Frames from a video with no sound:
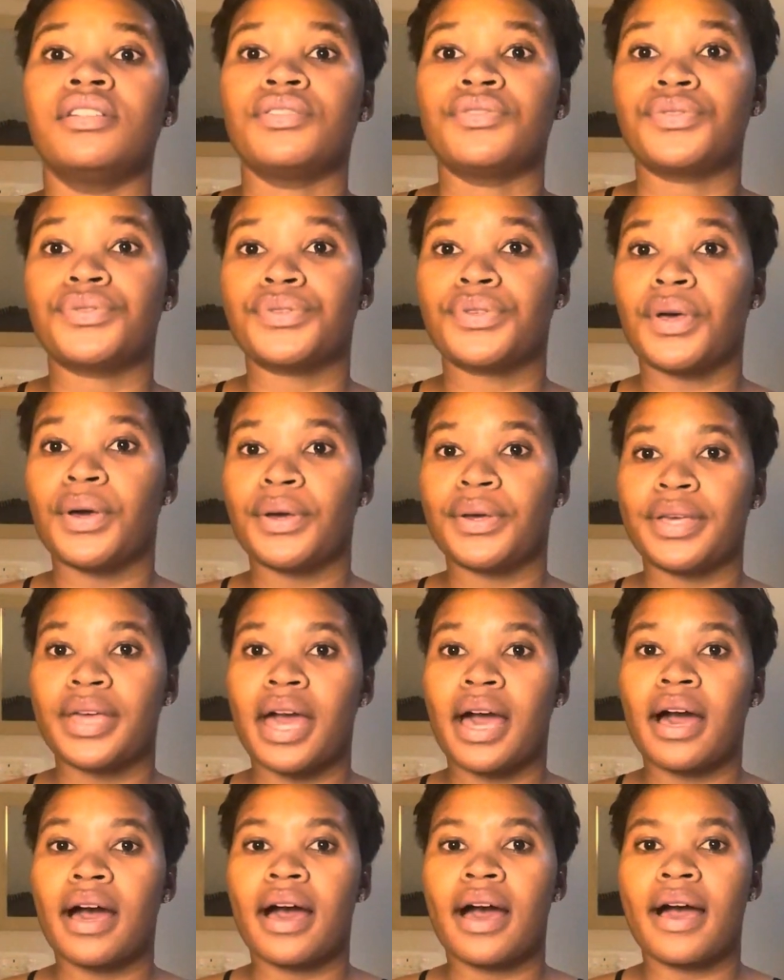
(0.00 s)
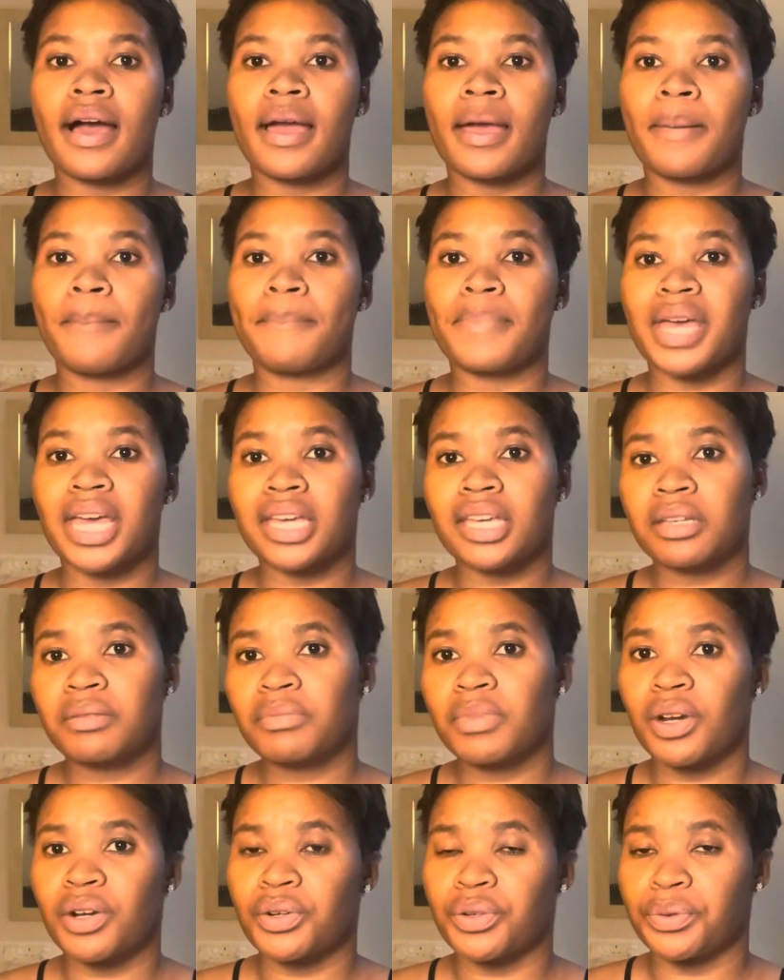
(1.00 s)
So yeah, I am back in
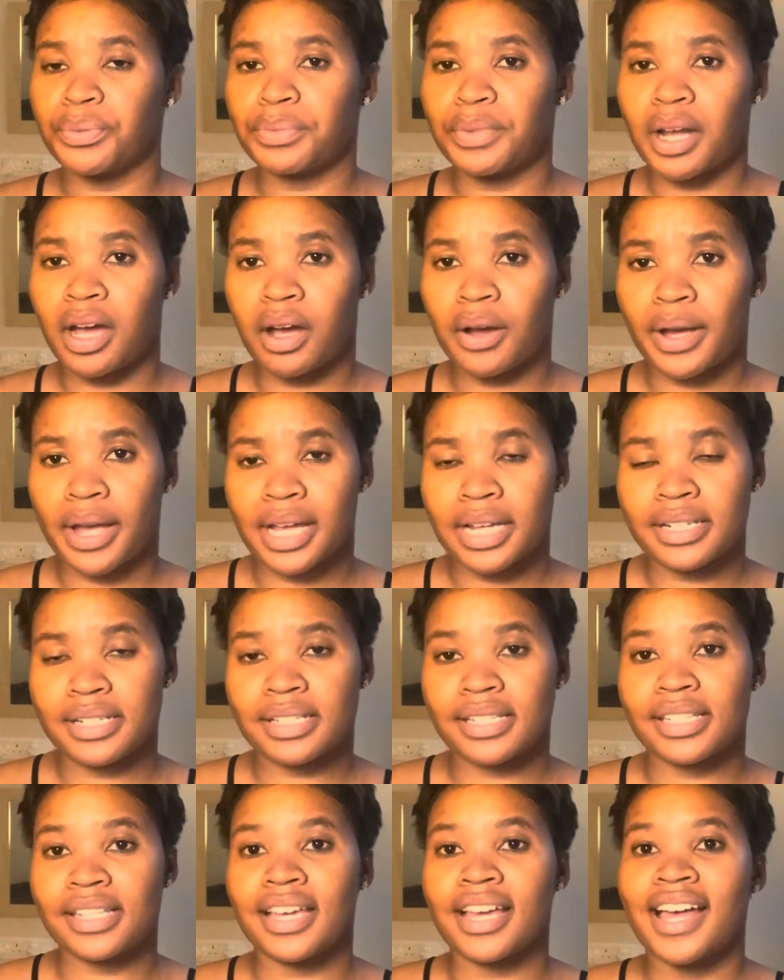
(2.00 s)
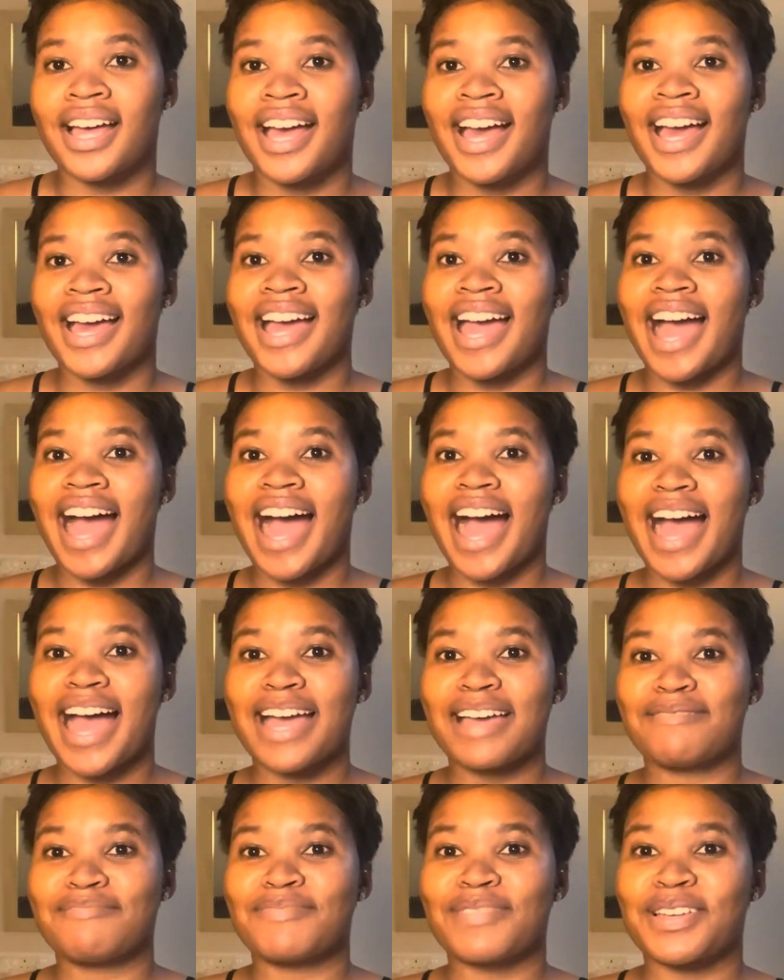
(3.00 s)
my room now and
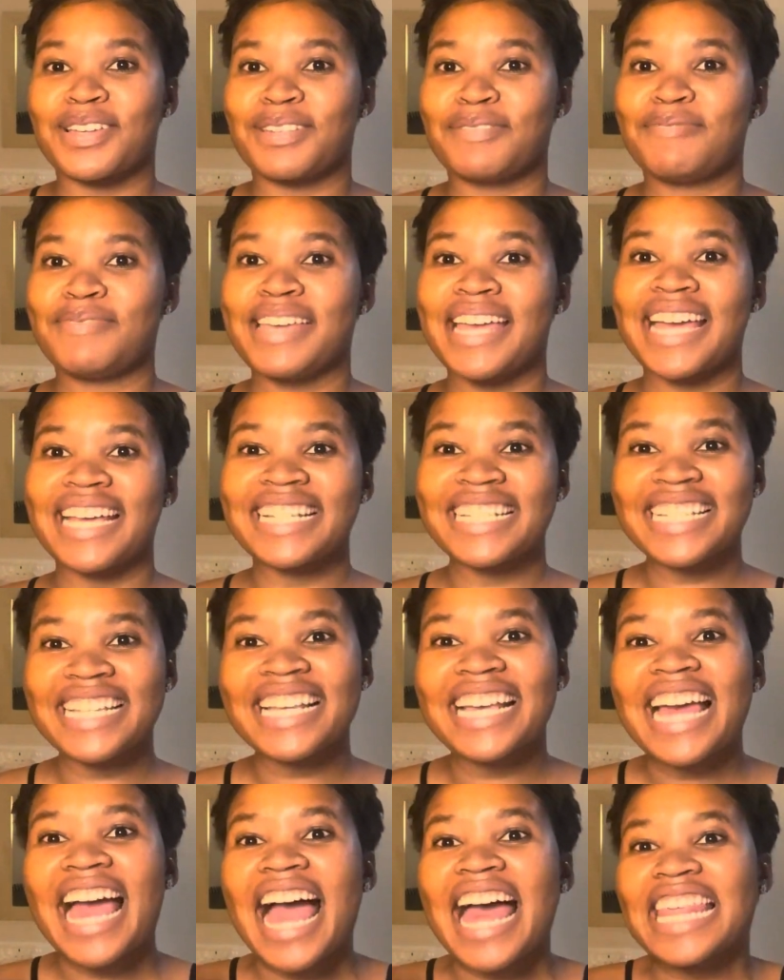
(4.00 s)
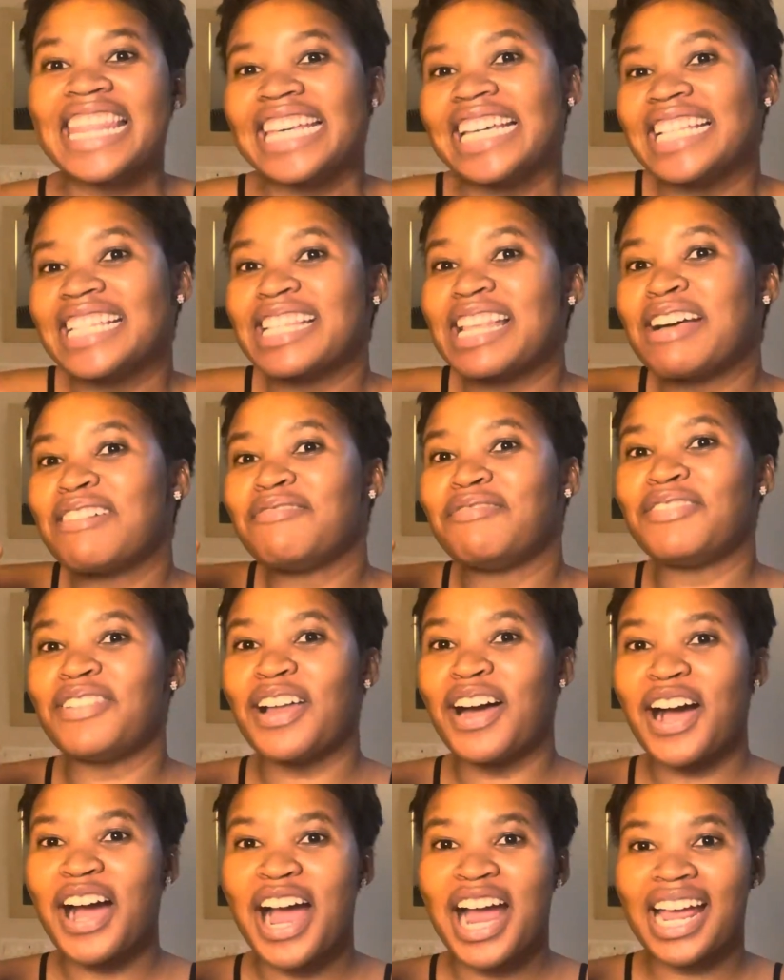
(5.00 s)
I am gonna be ending this
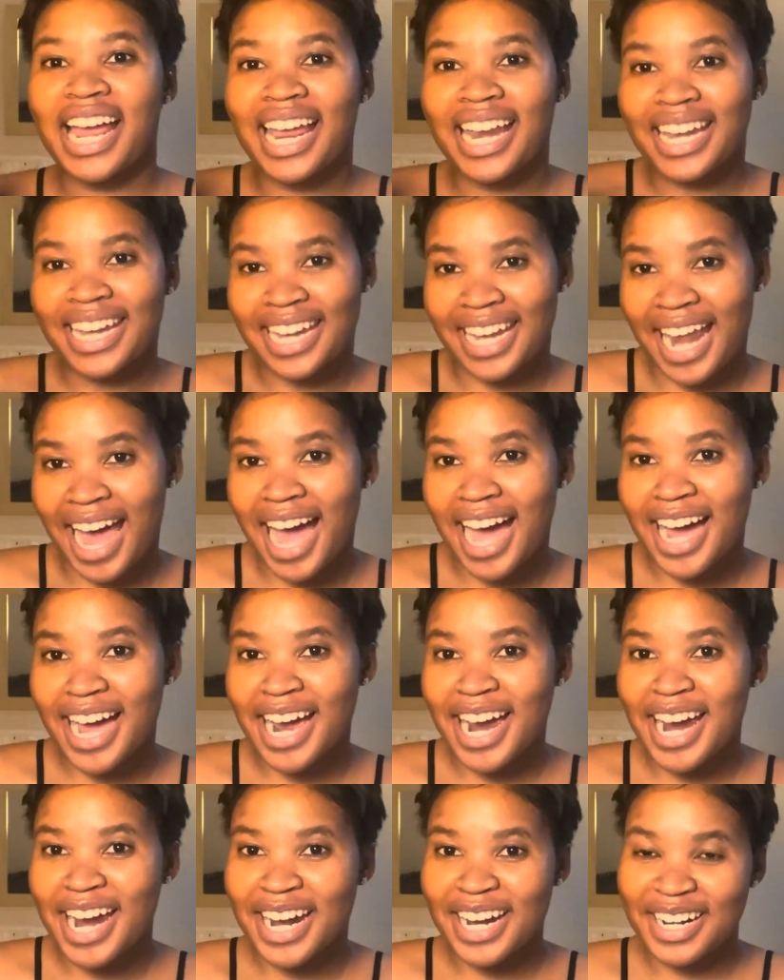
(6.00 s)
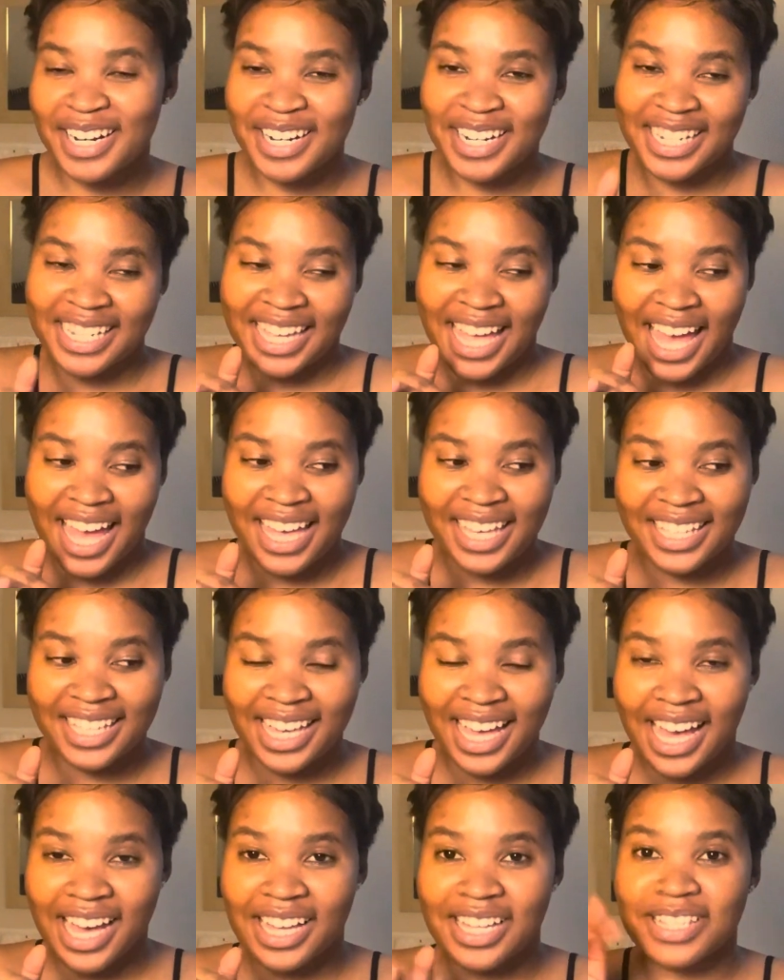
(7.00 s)
vlog now.
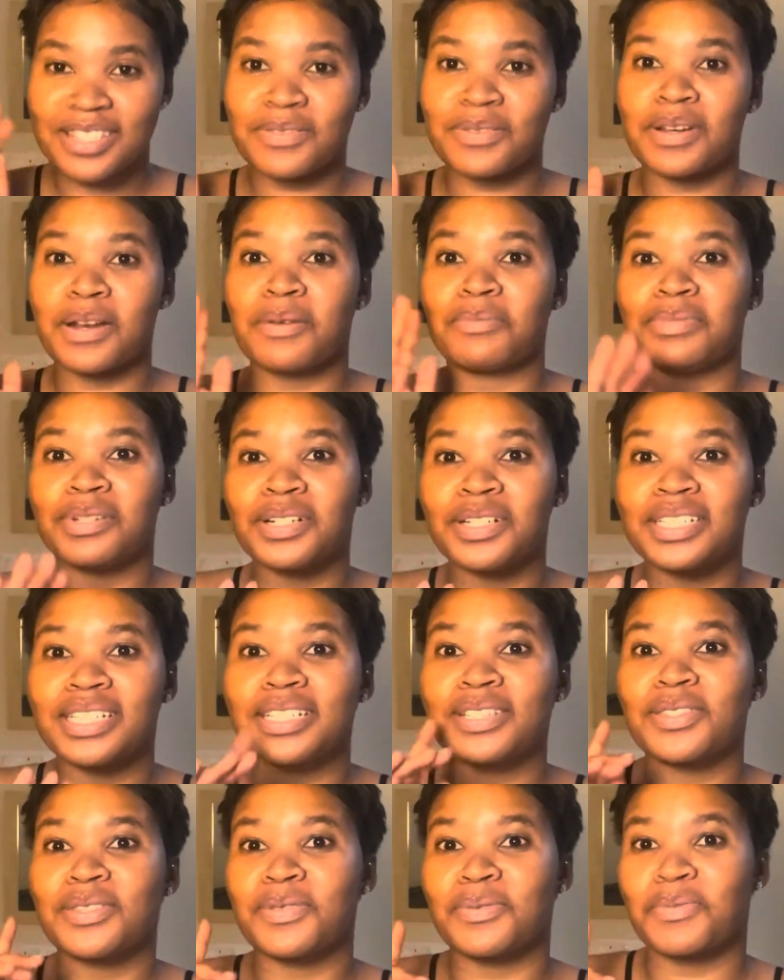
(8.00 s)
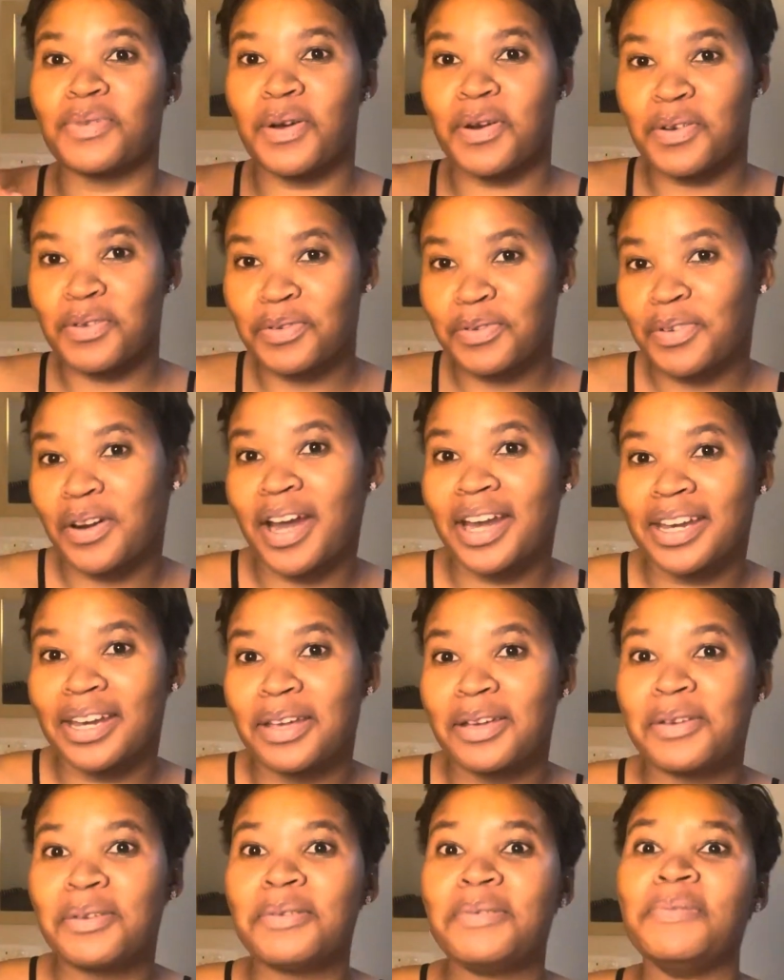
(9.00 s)
Yeah, because I want to upload it tomorrow,
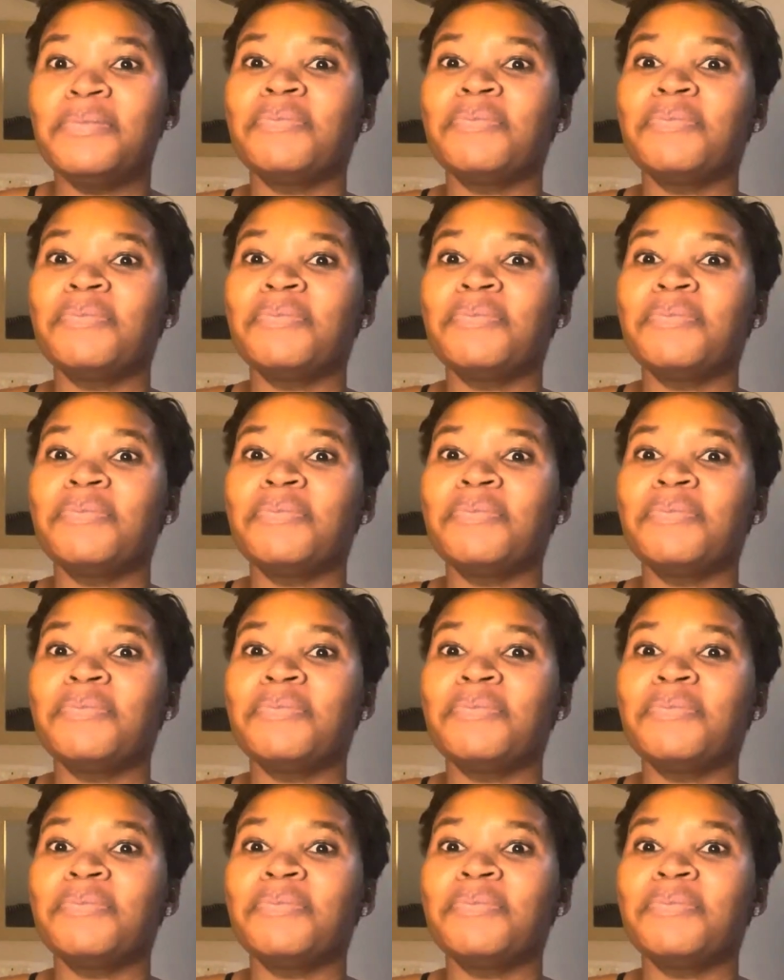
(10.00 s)
Friday.